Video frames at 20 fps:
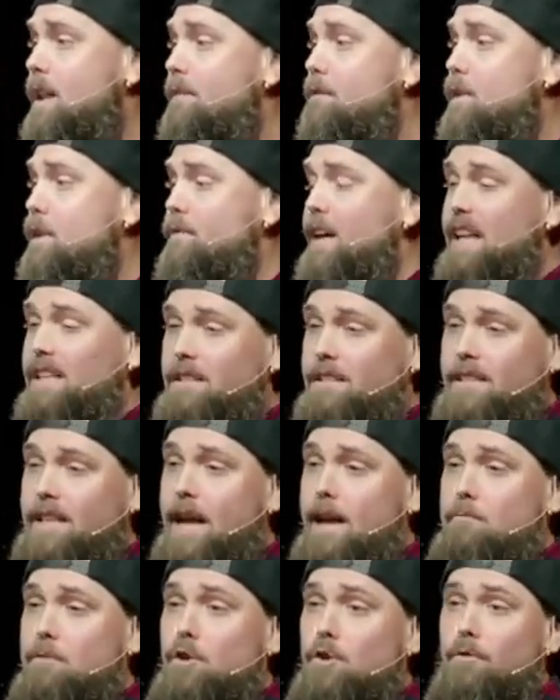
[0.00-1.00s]
We've had
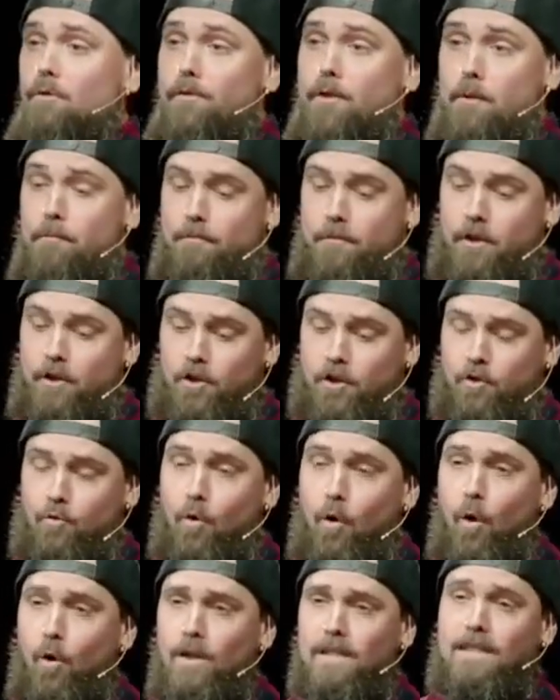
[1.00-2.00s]
Samuel. The
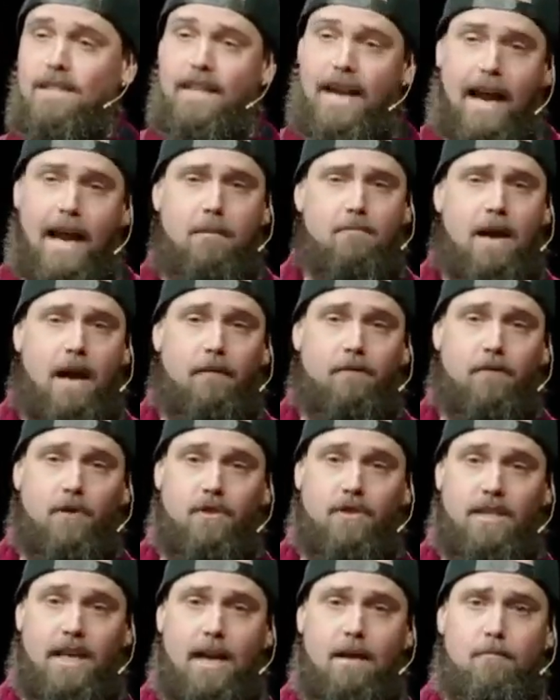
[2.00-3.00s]
scroll is named
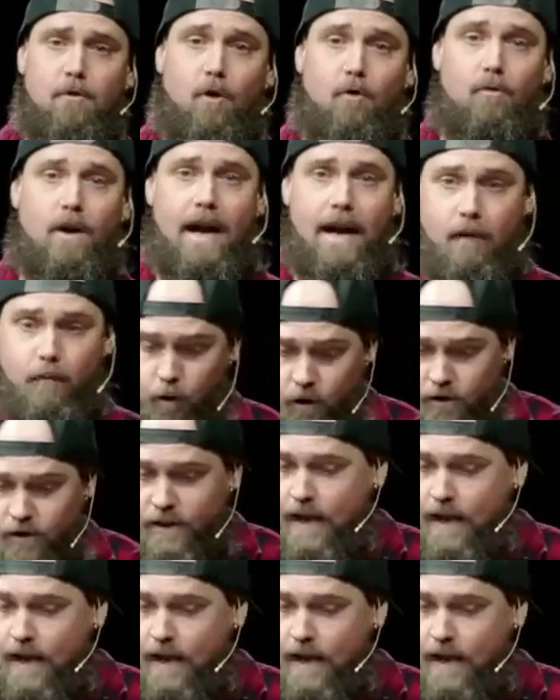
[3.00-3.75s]
after Samuel, right?